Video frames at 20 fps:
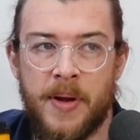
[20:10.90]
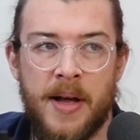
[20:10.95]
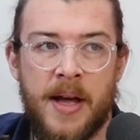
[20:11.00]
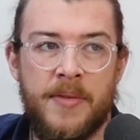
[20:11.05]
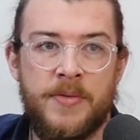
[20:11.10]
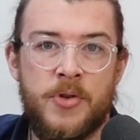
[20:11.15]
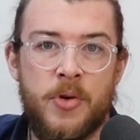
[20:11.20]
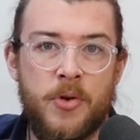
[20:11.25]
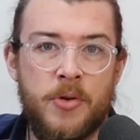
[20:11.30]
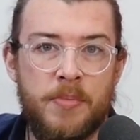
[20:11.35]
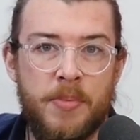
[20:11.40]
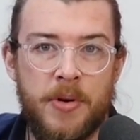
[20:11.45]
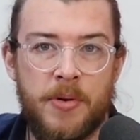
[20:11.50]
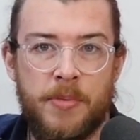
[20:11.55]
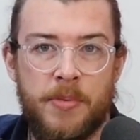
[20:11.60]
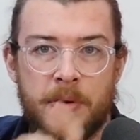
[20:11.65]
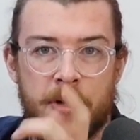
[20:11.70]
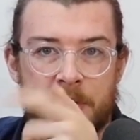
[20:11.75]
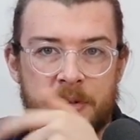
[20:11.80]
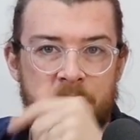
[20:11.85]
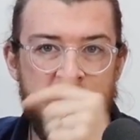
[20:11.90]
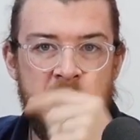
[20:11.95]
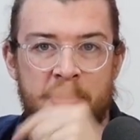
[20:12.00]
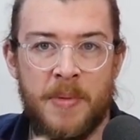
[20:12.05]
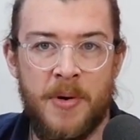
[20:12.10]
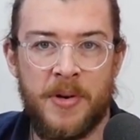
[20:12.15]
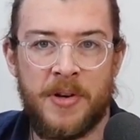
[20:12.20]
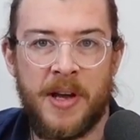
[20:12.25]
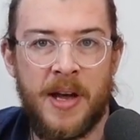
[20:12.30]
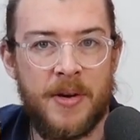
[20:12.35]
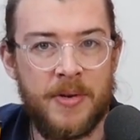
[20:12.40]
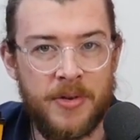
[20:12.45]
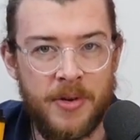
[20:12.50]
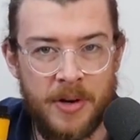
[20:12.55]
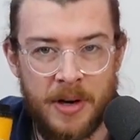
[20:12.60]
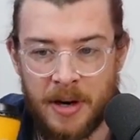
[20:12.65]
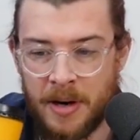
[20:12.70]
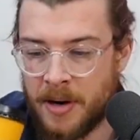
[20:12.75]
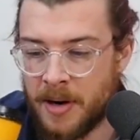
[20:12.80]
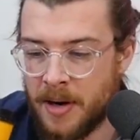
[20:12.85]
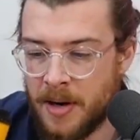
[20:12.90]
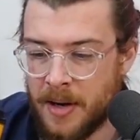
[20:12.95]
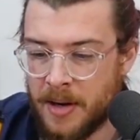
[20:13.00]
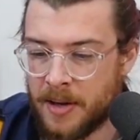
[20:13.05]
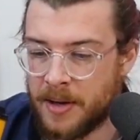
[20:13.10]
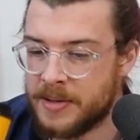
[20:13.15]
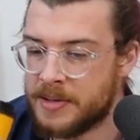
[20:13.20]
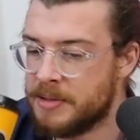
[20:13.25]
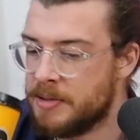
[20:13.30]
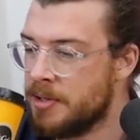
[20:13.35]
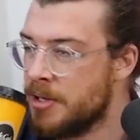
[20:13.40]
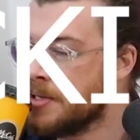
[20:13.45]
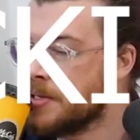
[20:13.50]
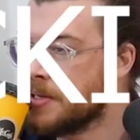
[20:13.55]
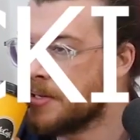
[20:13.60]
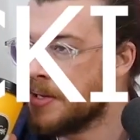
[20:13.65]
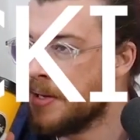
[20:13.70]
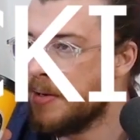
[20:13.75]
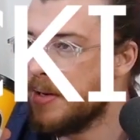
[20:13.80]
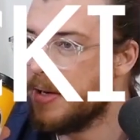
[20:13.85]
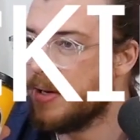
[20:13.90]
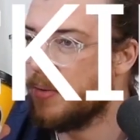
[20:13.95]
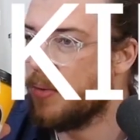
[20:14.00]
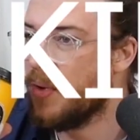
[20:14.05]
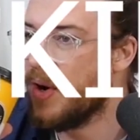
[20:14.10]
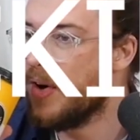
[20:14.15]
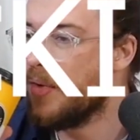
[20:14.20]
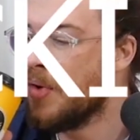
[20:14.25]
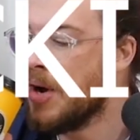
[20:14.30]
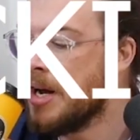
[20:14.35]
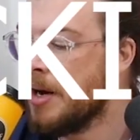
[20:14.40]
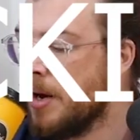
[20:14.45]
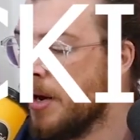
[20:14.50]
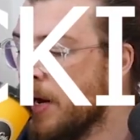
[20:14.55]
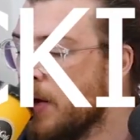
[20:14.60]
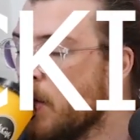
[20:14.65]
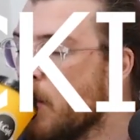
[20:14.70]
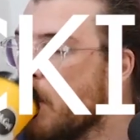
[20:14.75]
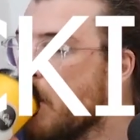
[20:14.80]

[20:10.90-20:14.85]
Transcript: have Jordan put a bloody smut counter here. Because, Jesus, I need to rein it